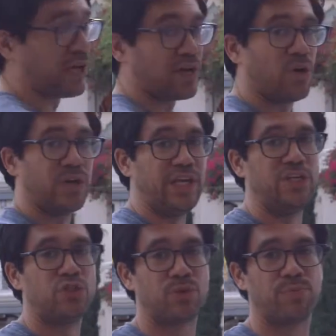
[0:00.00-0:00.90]
I call an
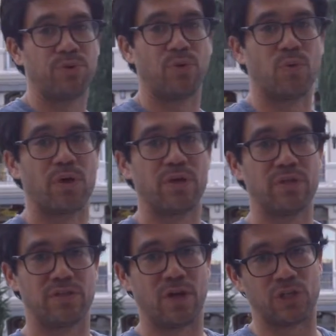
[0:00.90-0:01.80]
intrapreneur.
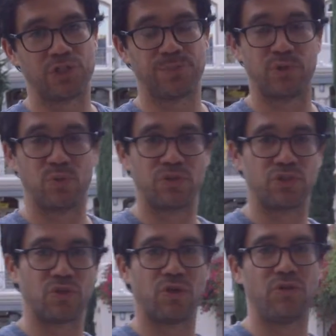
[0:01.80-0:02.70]
The entrepreneurs
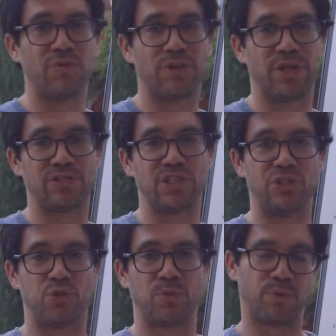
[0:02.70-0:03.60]
start new things,
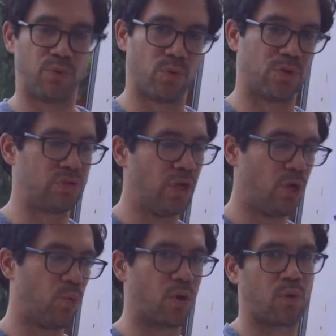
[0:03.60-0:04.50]
intrapreneurs
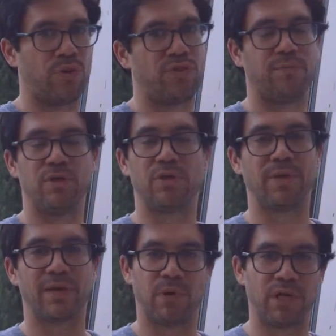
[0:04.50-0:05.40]
work with them. You can
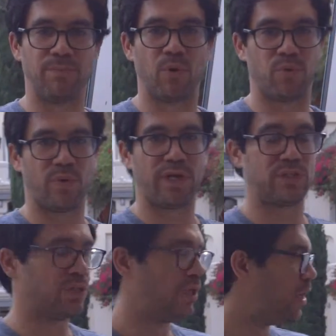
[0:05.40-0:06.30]
make money both
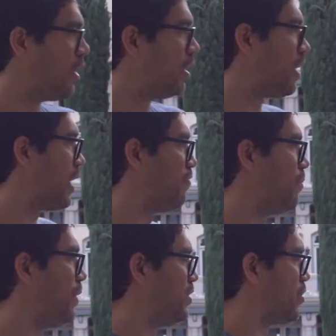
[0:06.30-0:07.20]
ways. Not
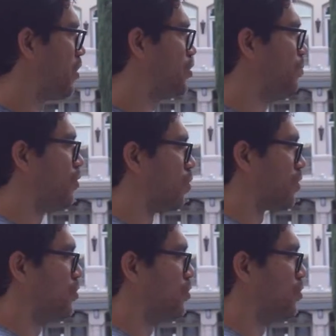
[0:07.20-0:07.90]
everybody's an entrepreneur.